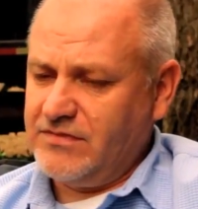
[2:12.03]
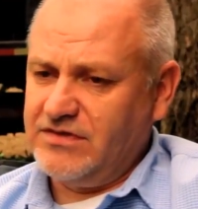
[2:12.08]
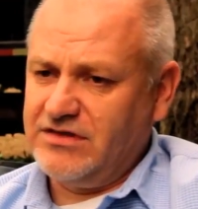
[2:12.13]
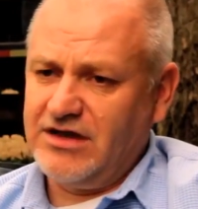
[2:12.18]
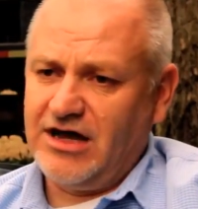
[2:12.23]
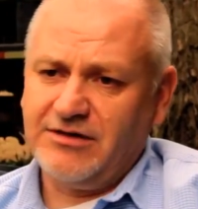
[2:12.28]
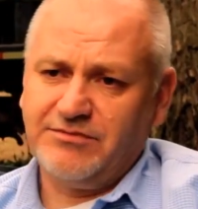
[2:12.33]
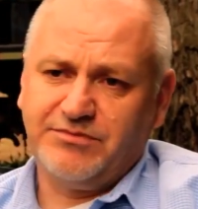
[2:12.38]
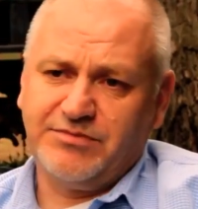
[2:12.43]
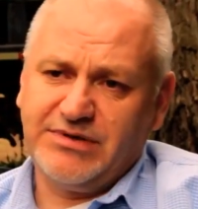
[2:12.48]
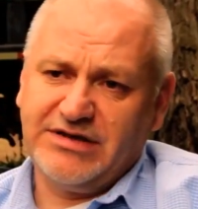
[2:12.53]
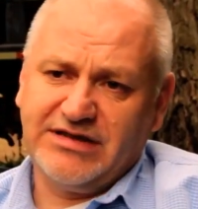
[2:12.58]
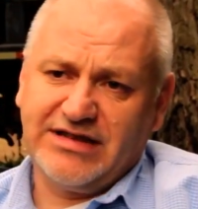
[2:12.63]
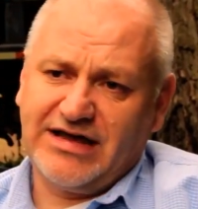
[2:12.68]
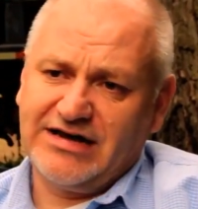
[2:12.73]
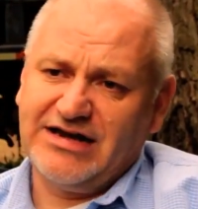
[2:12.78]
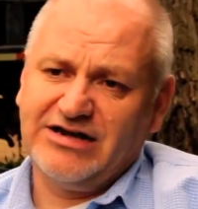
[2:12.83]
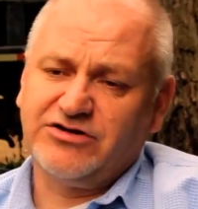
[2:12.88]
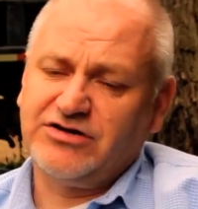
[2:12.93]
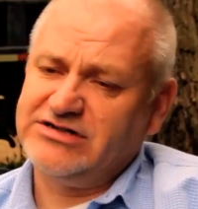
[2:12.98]
not be
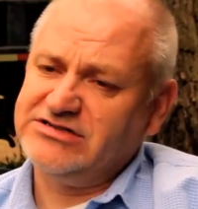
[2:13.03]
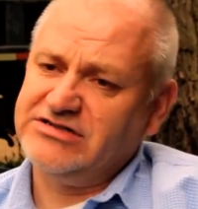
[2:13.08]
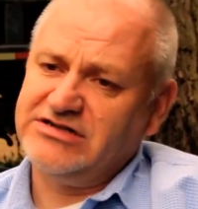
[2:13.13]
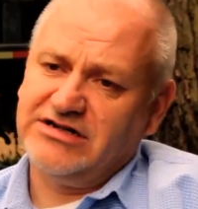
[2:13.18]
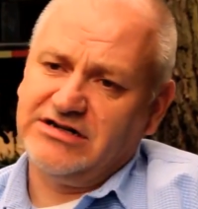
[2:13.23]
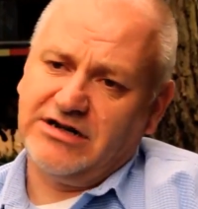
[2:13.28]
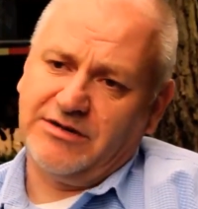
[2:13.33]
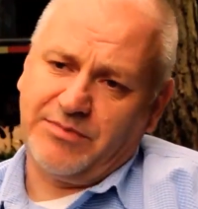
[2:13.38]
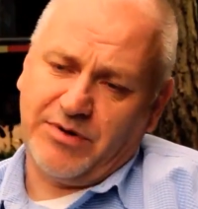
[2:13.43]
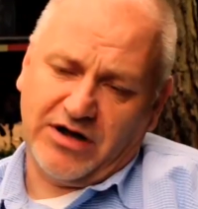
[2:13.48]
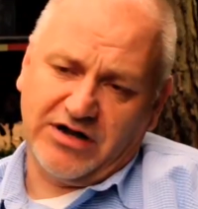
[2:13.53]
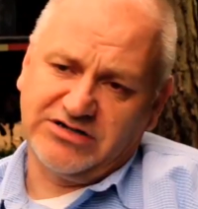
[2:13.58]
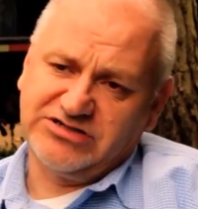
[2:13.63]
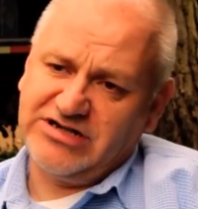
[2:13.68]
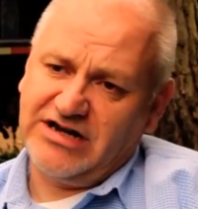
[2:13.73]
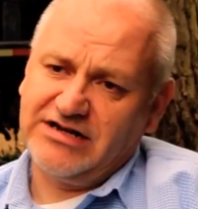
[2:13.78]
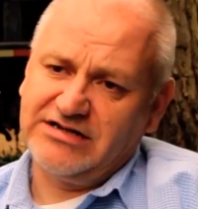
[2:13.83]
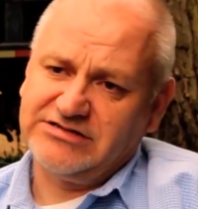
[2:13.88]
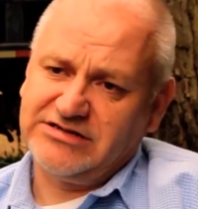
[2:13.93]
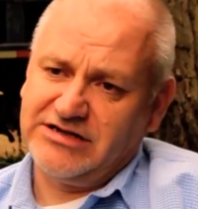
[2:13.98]
that interested in
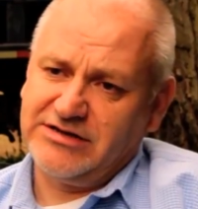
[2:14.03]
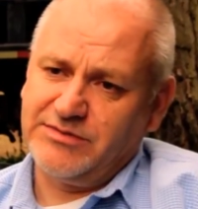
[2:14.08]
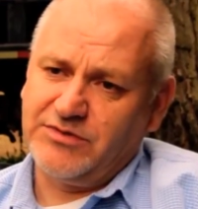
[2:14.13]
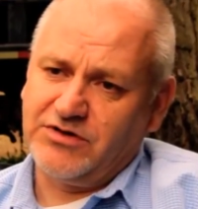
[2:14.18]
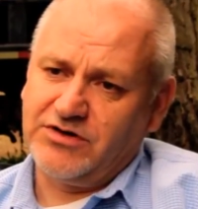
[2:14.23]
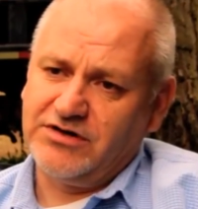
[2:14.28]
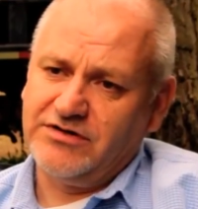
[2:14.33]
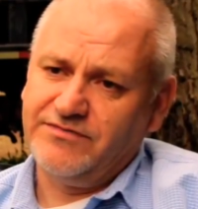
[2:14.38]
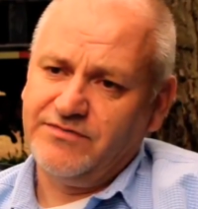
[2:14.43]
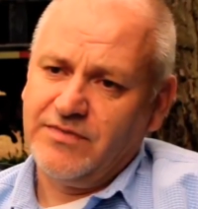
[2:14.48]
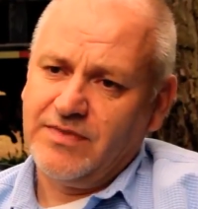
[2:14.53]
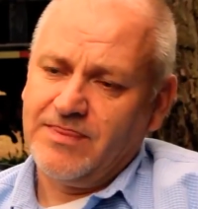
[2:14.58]
apologetics anymore.